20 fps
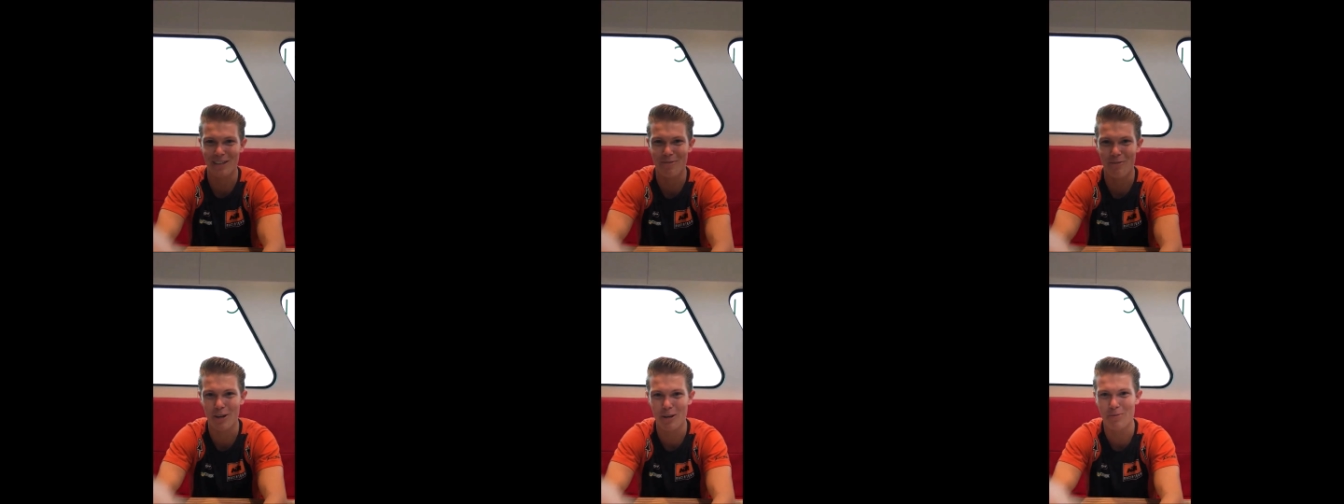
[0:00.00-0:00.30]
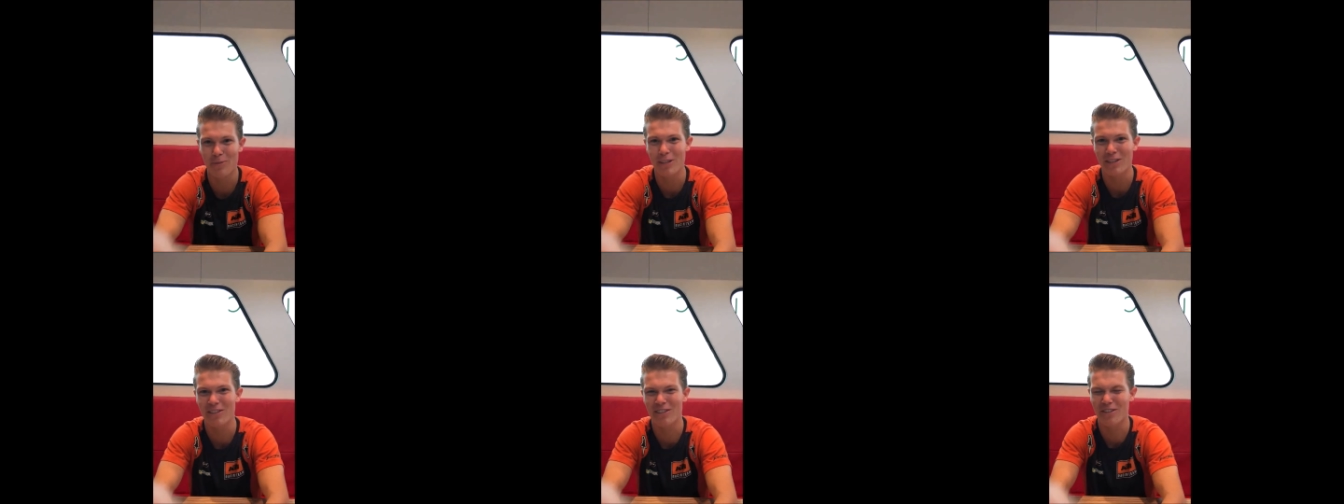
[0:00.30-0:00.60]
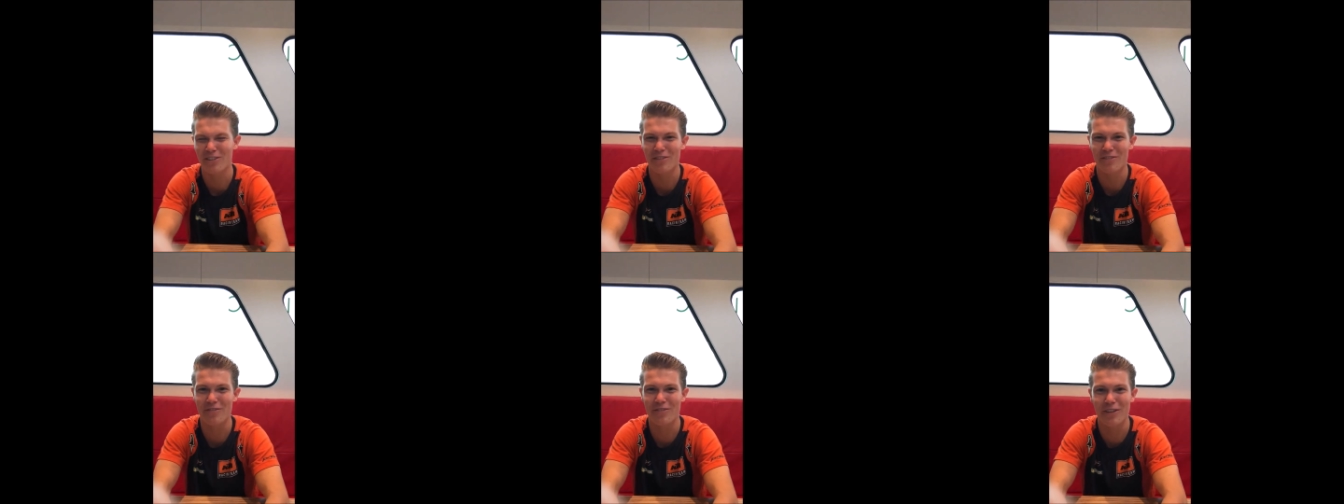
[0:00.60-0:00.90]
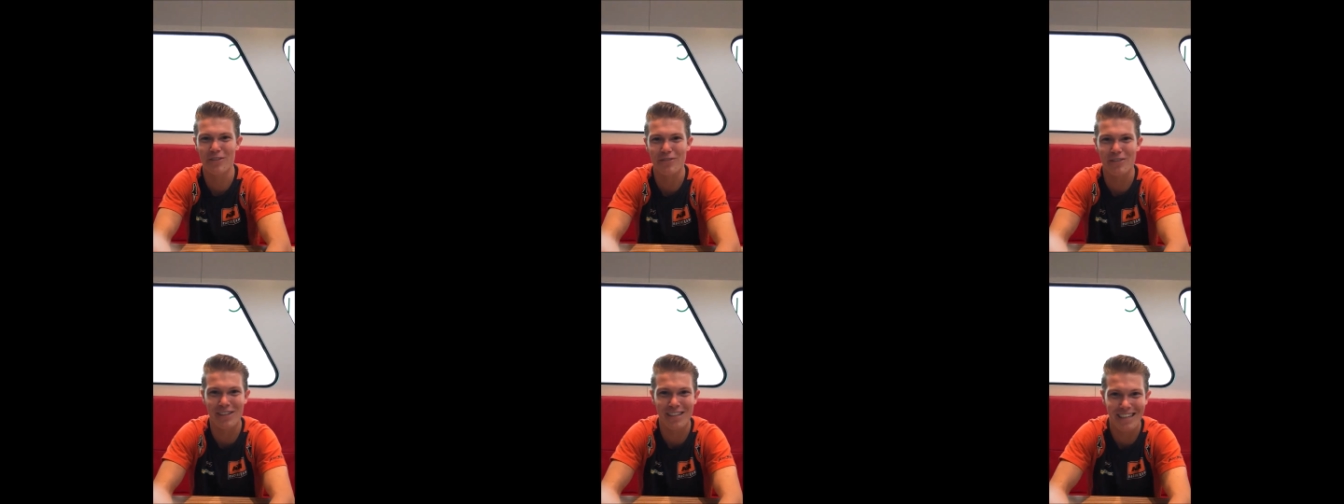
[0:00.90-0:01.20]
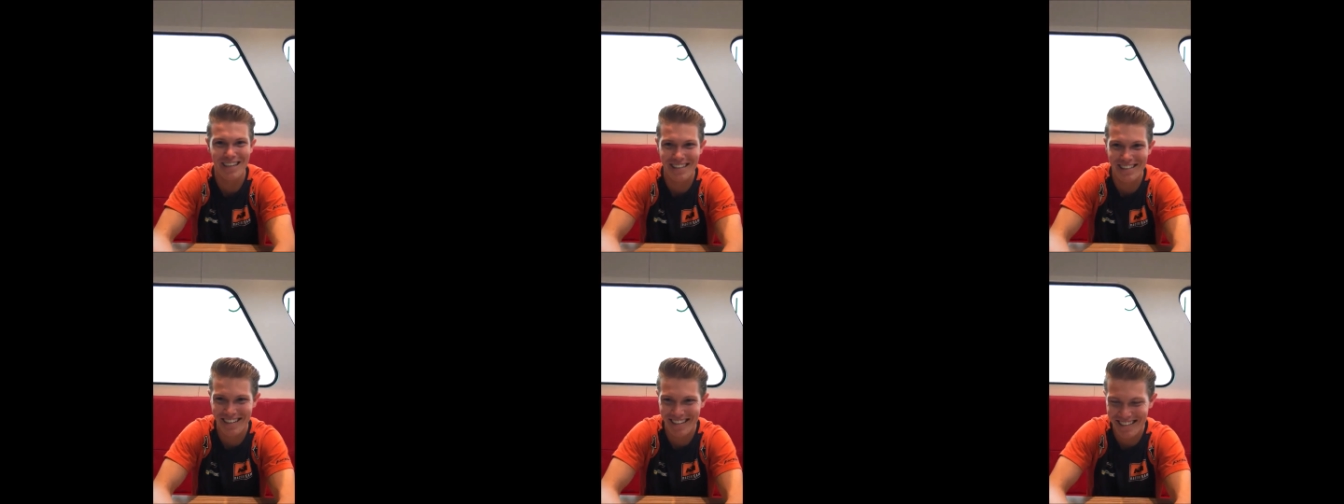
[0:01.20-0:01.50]
1 meter
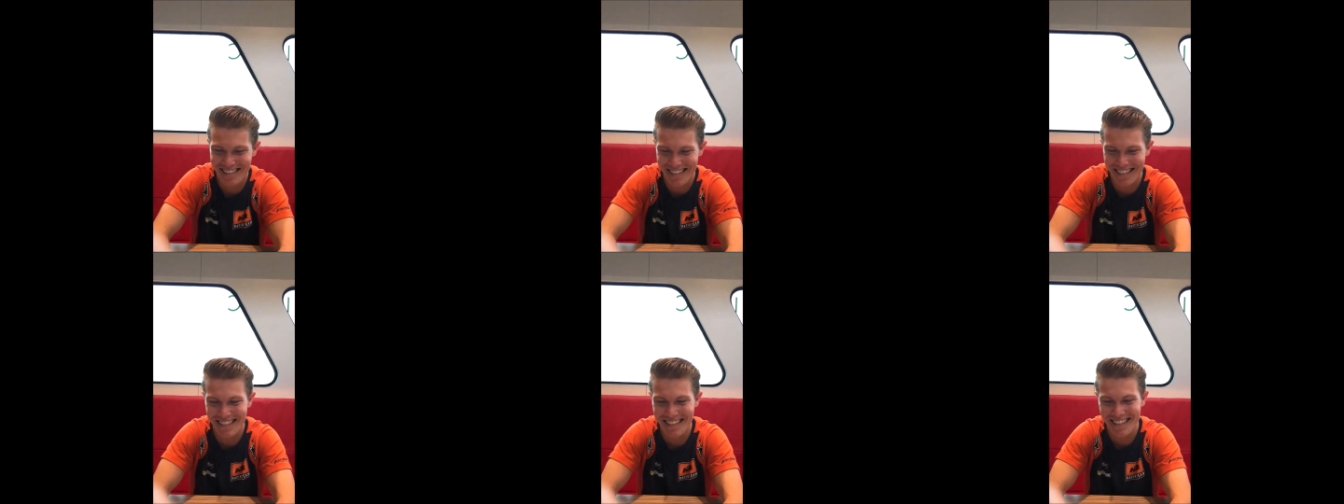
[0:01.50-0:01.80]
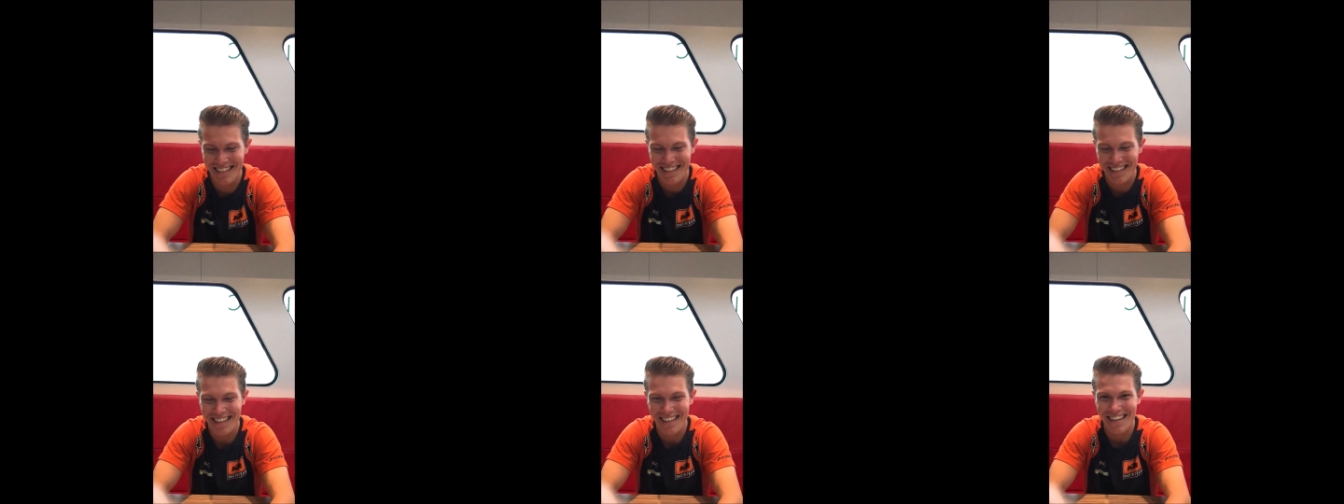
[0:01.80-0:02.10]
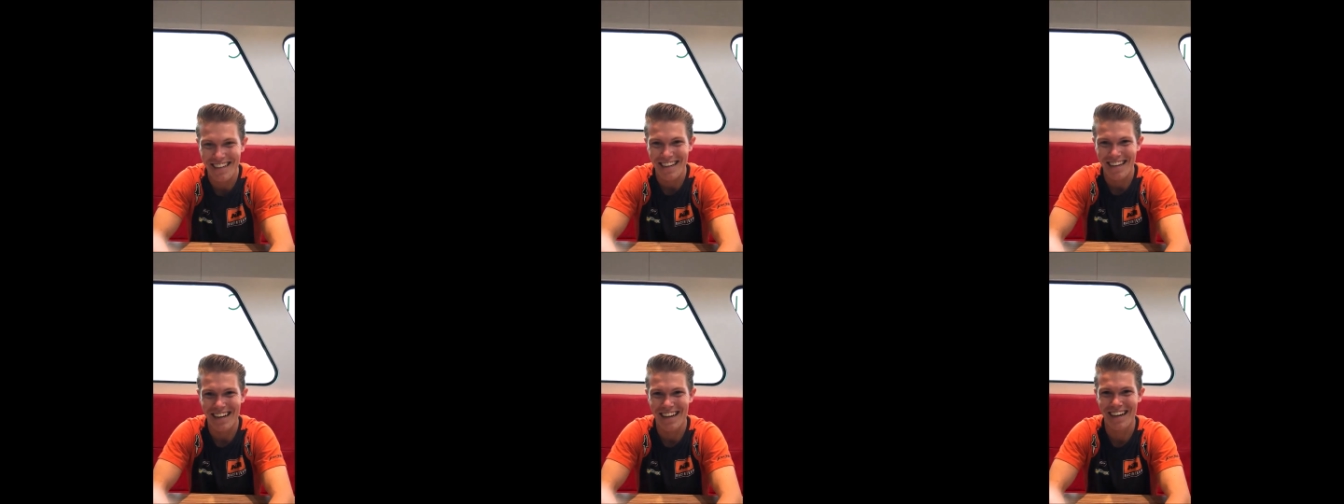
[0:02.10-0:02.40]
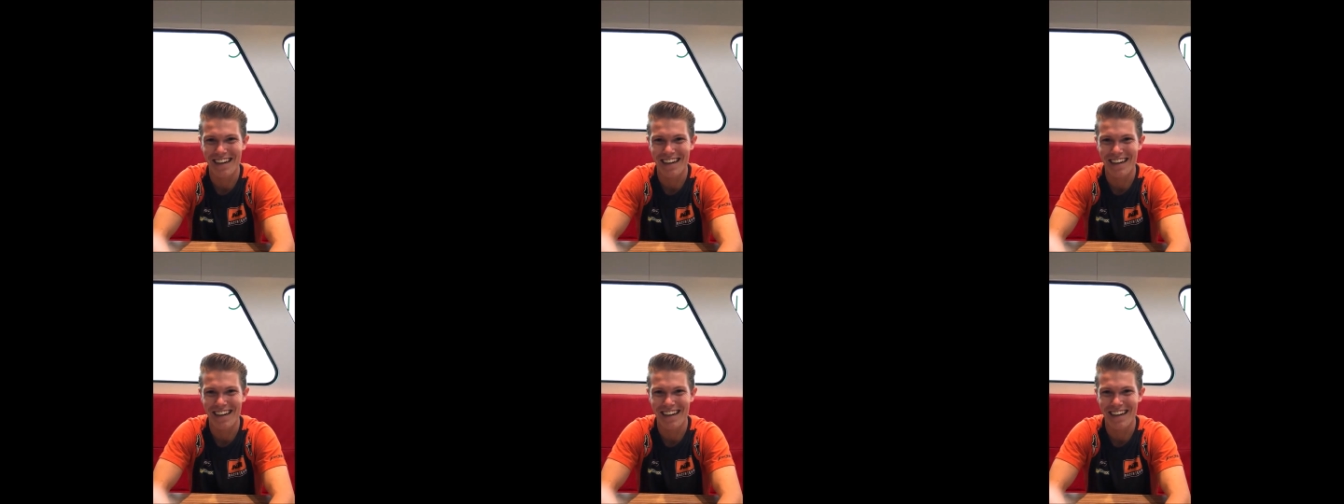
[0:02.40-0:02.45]
58, I think.